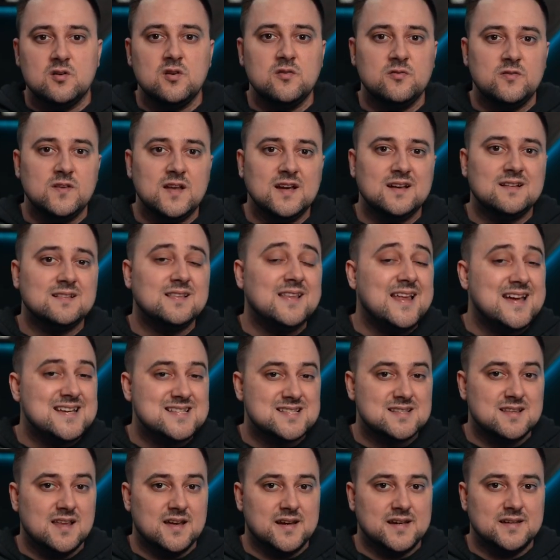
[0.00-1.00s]
reflect
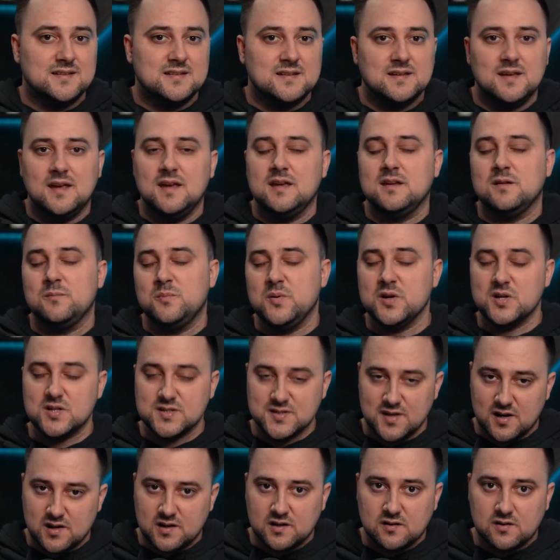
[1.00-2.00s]
less light and appear
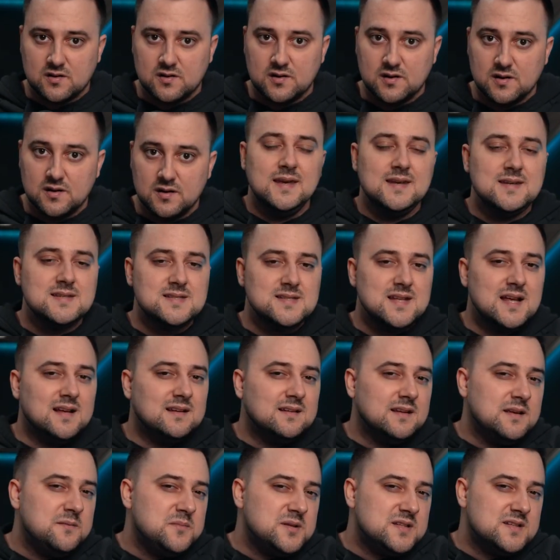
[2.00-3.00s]
darker. It is not
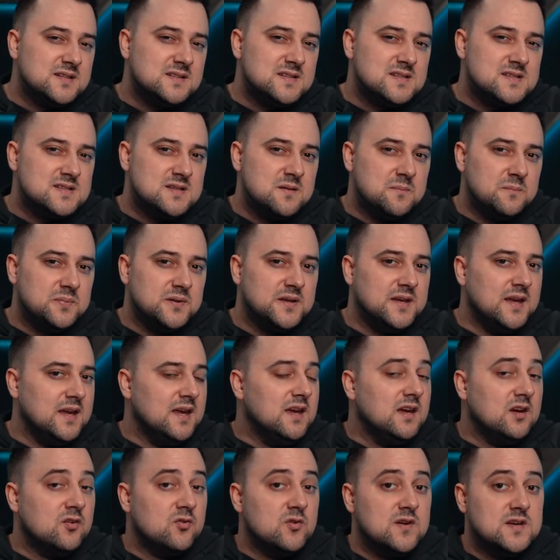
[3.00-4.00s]
limited to simply
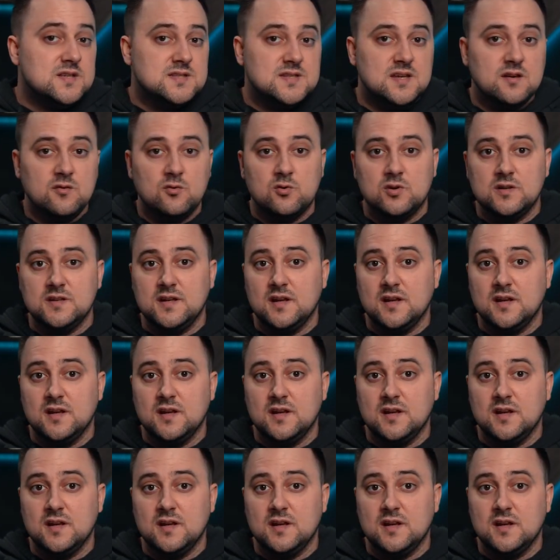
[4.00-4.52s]
increasing or